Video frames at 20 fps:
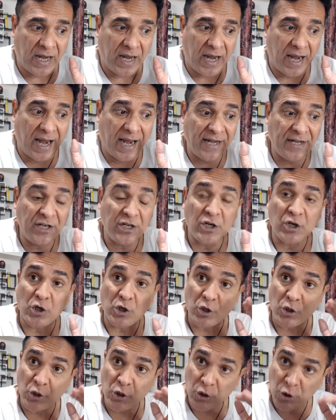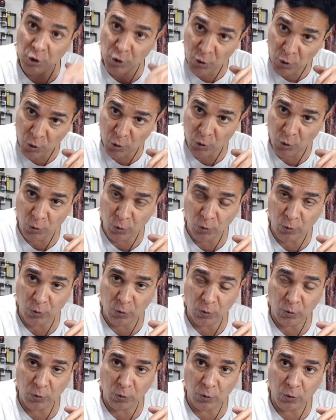and you
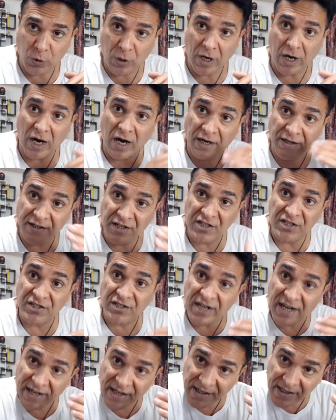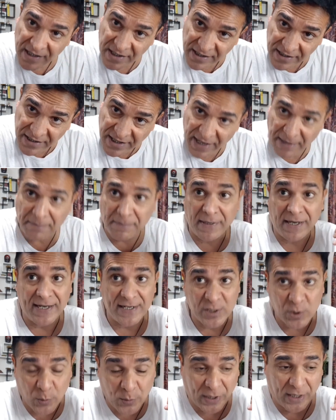understand them
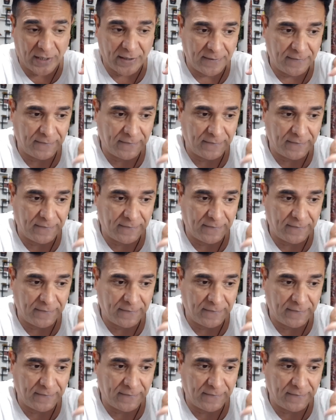as well.